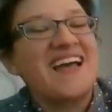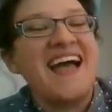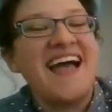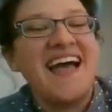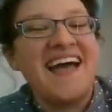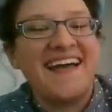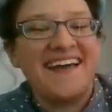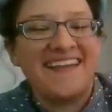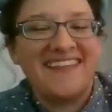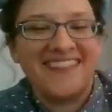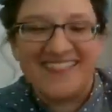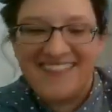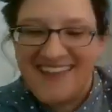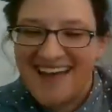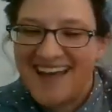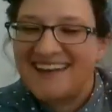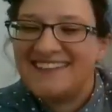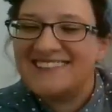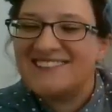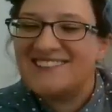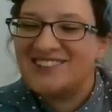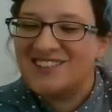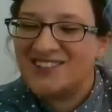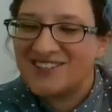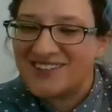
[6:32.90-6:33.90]
and that
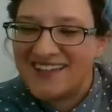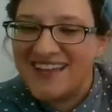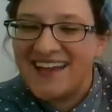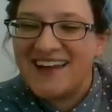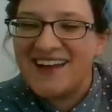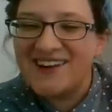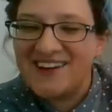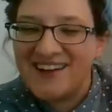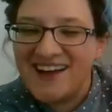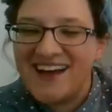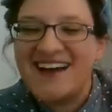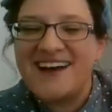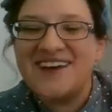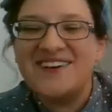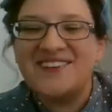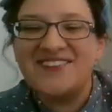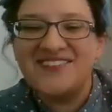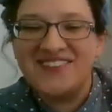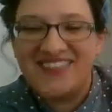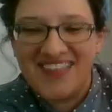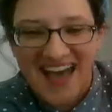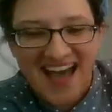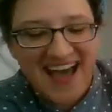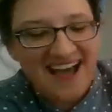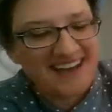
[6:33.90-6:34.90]
took care of
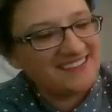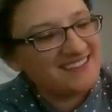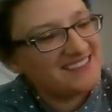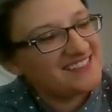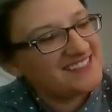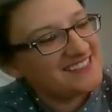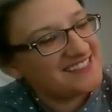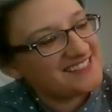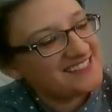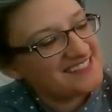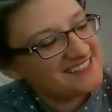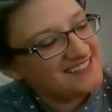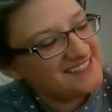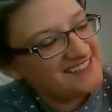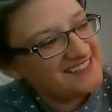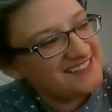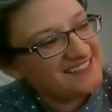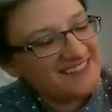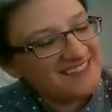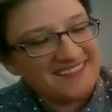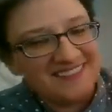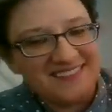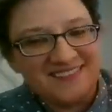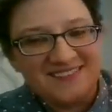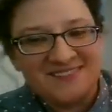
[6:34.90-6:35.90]
that.
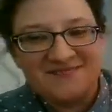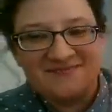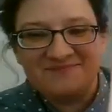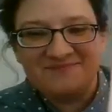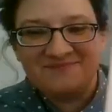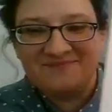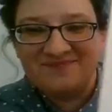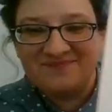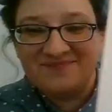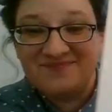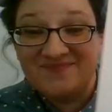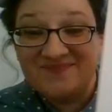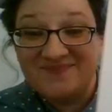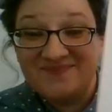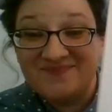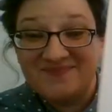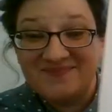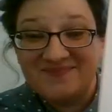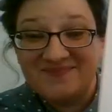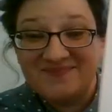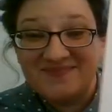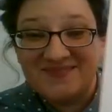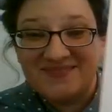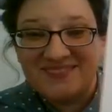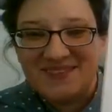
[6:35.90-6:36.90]

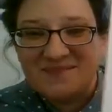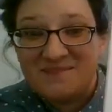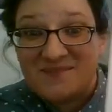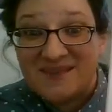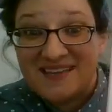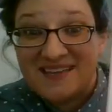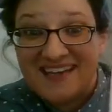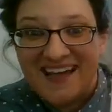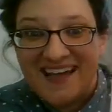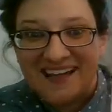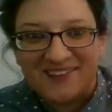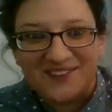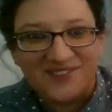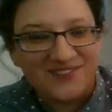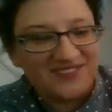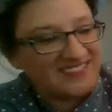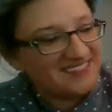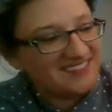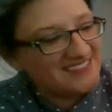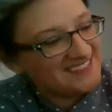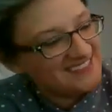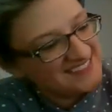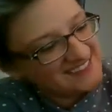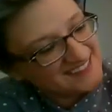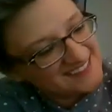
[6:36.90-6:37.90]
It's a big
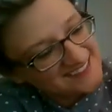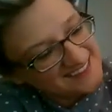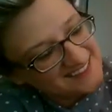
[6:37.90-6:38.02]
elephant.